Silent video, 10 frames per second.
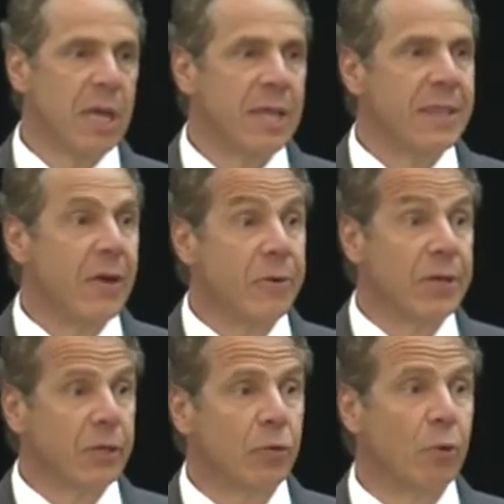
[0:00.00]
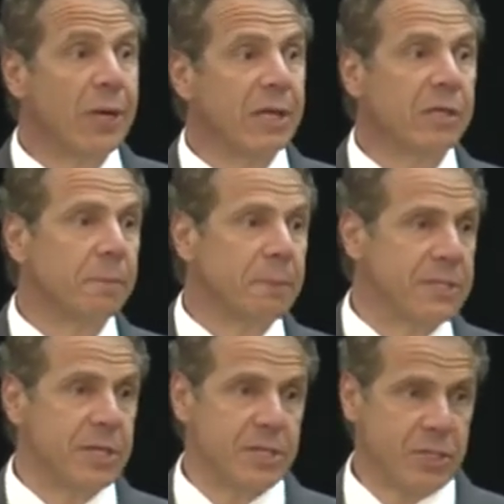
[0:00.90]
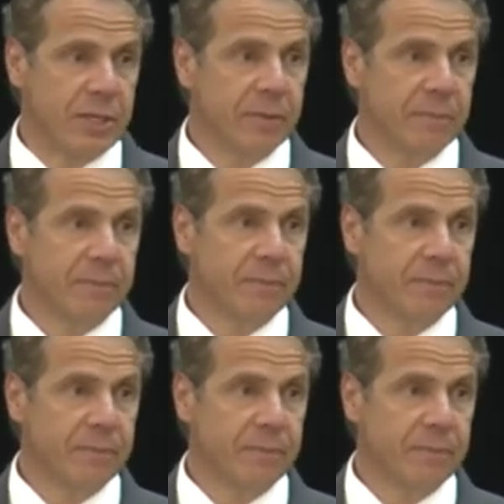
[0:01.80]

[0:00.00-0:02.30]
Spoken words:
They're in a critical position.